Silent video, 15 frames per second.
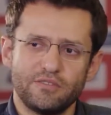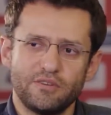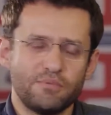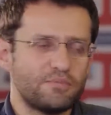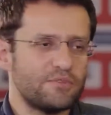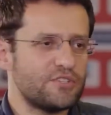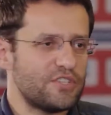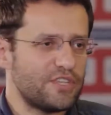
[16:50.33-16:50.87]

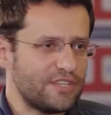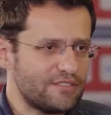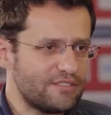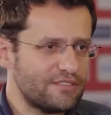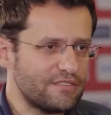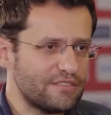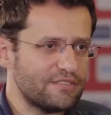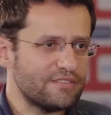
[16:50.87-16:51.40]
appreciate
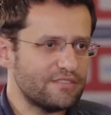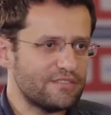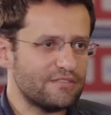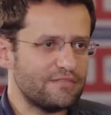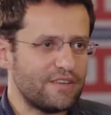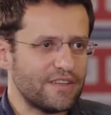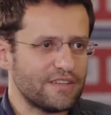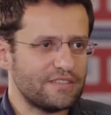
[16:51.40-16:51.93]
the
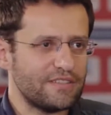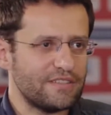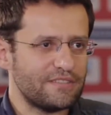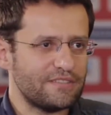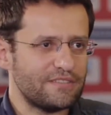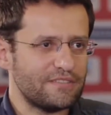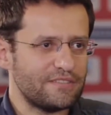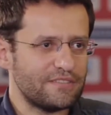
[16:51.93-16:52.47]
fact that
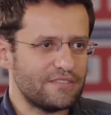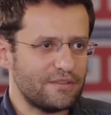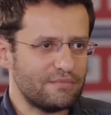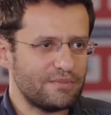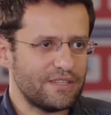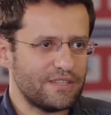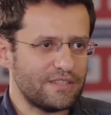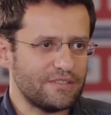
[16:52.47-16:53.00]
he
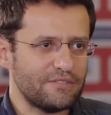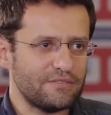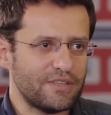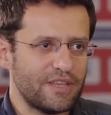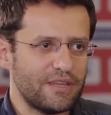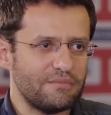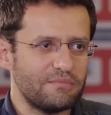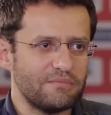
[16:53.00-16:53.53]
played a good
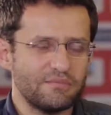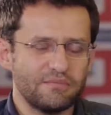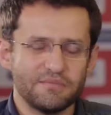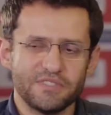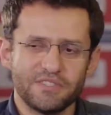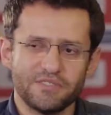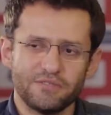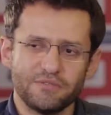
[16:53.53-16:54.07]
game.
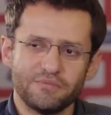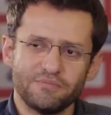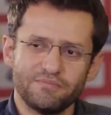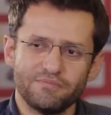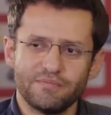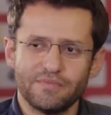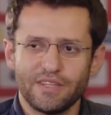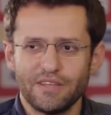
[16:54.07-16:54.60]
So,
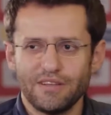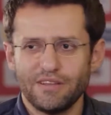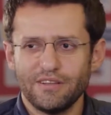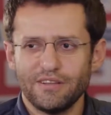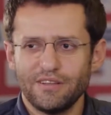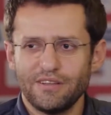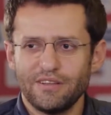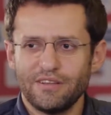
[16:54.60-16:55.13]

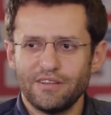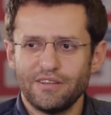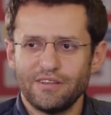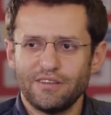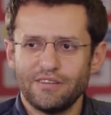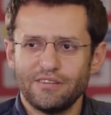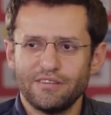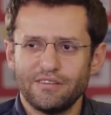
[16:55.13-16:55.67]

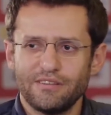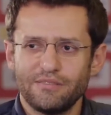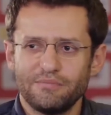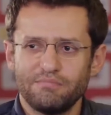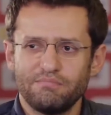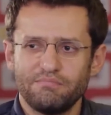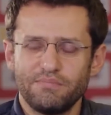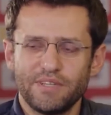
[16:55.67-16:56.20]

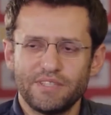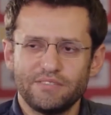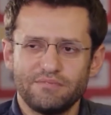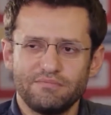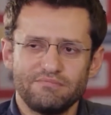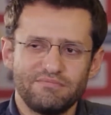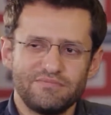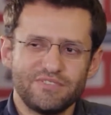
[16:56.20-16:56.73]

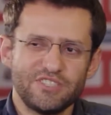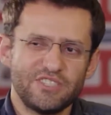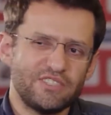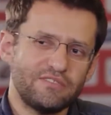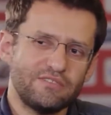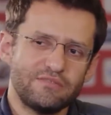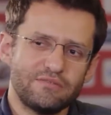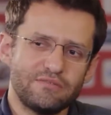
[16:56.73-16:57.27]
but
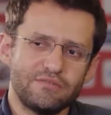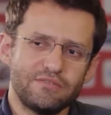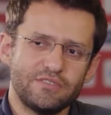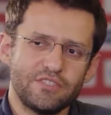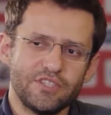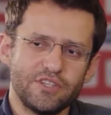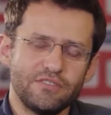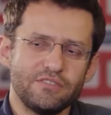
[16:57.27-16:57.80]

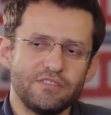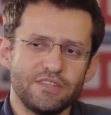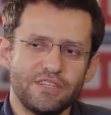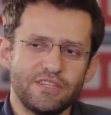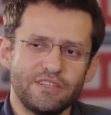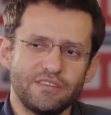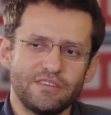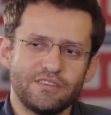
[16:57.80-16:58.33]

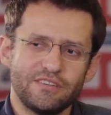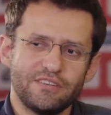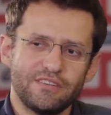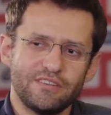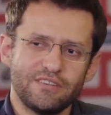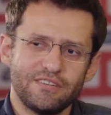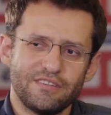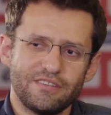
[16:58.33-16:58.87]
generally,
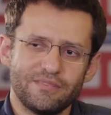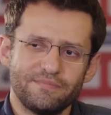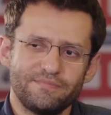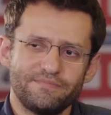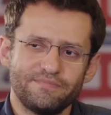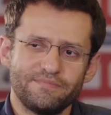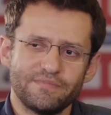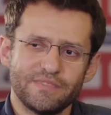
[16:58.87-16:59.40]

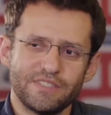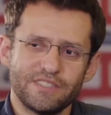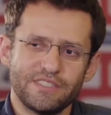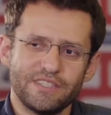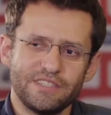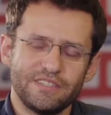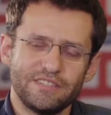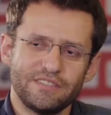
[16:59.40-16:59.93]

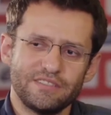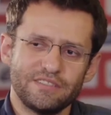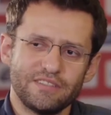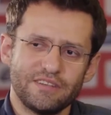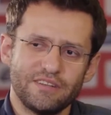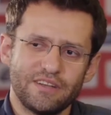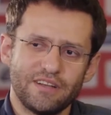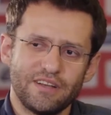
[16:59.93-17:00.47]
since
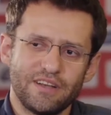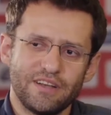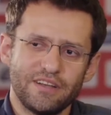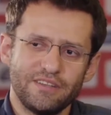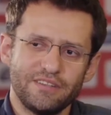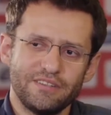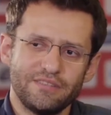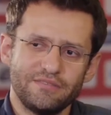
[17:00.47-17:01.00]

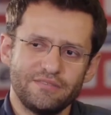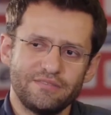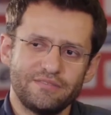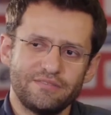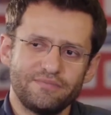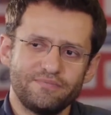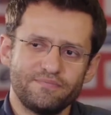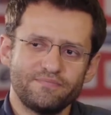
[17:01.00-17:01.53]
I
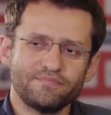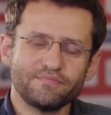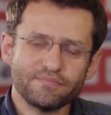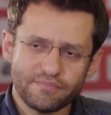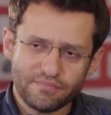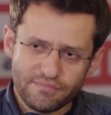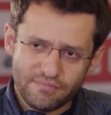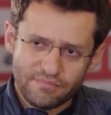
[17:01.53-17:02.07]

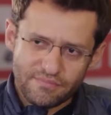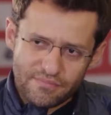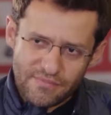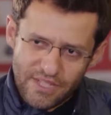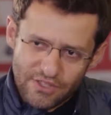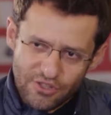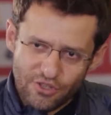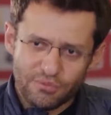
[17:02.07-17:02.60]

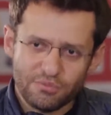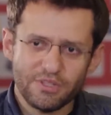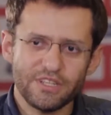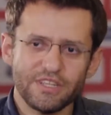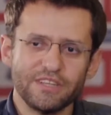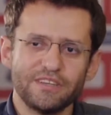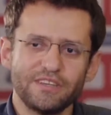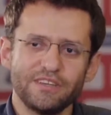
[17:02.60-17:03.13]

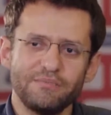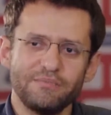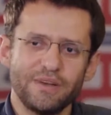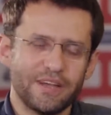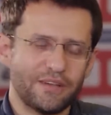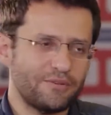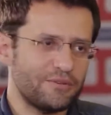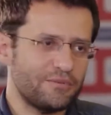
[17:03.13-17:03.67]
normally come
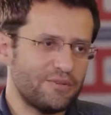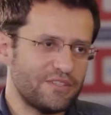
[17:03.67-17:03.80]
back with